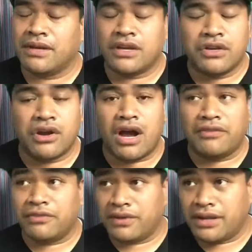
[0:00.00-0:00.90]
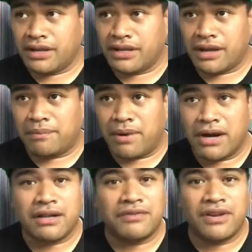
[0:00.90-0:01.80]
you're offering a
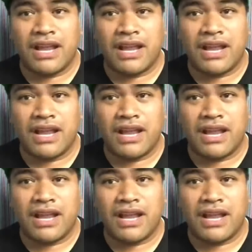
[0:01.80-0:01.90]
part of your